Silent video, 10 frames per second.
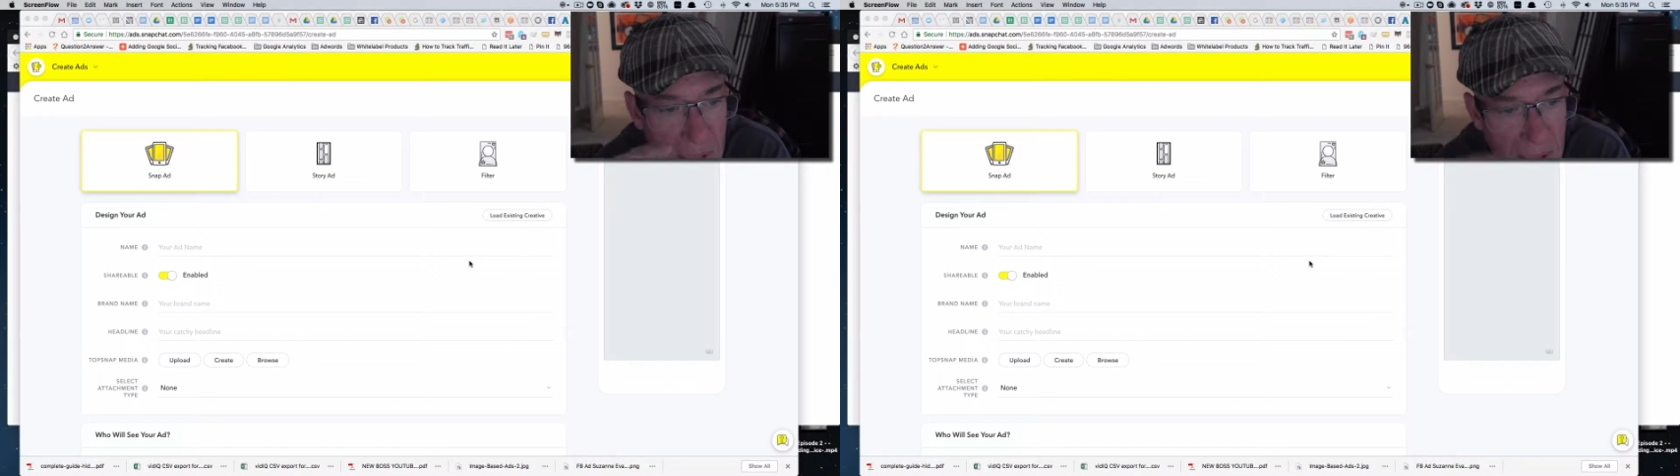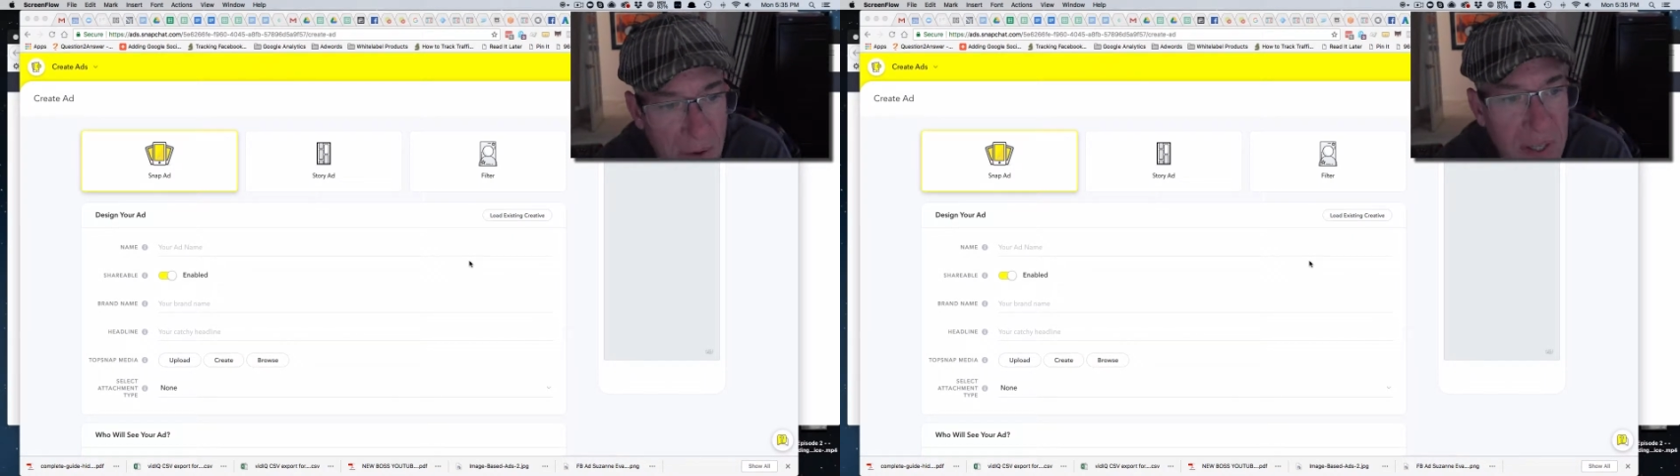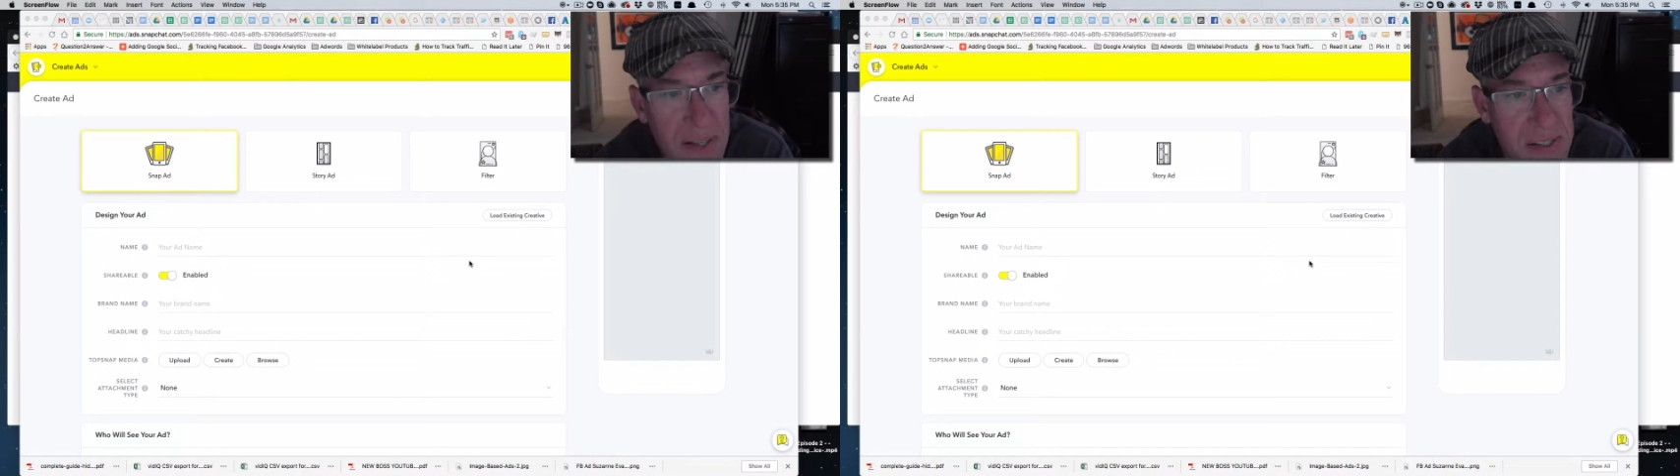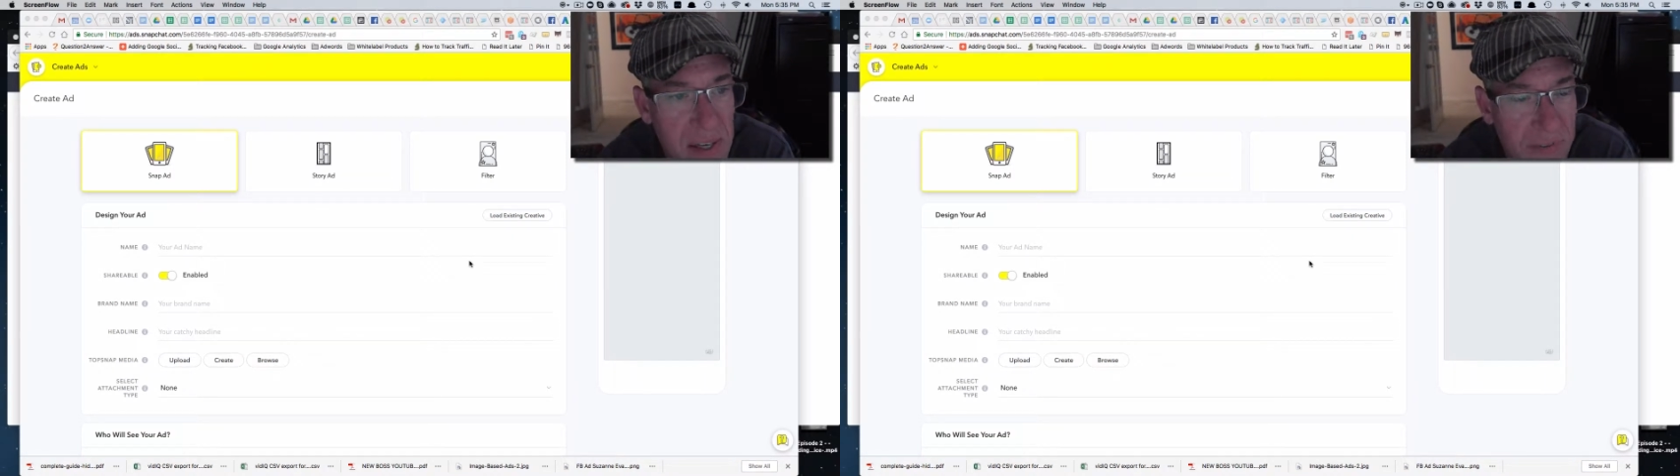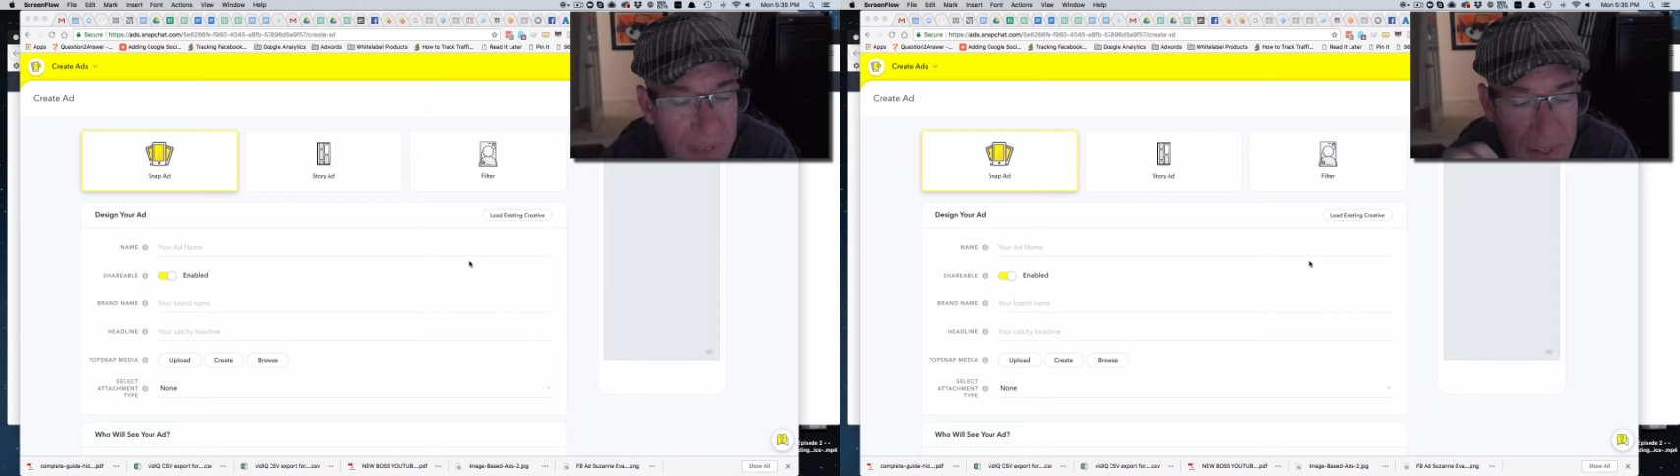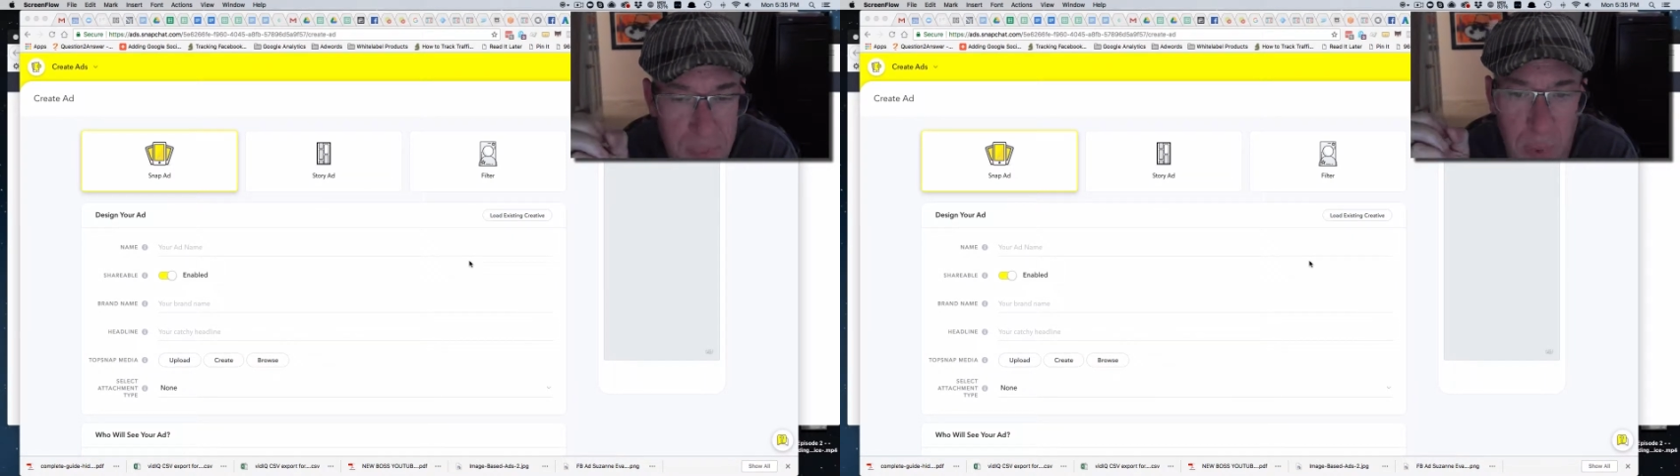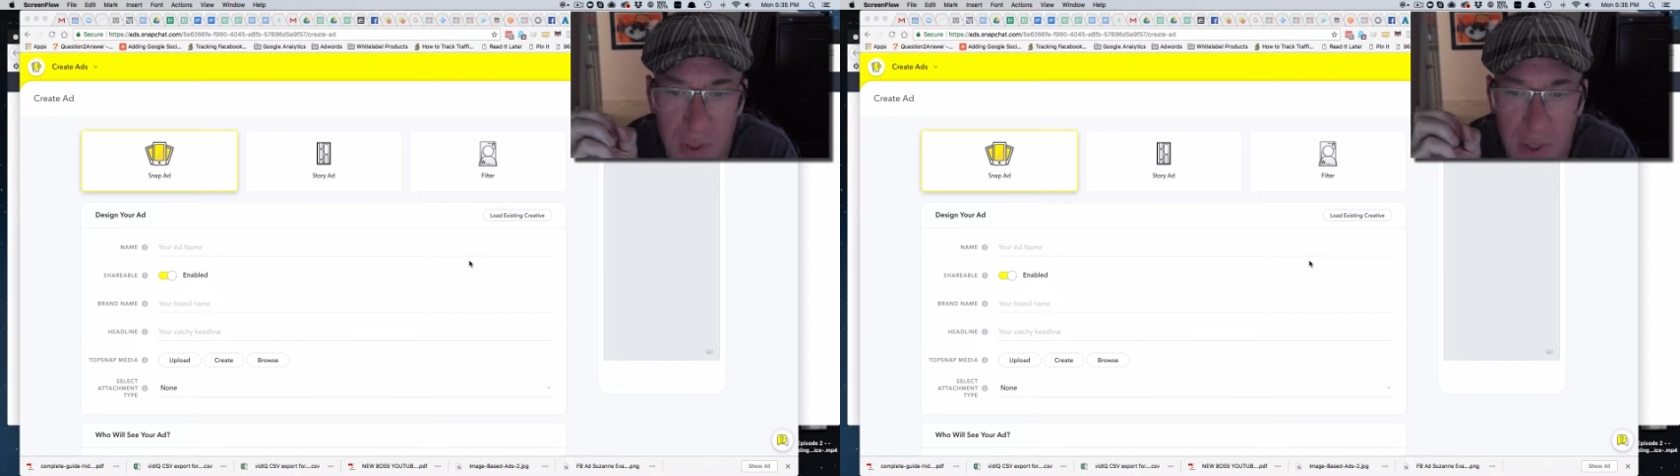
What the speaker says: advertising on Facebook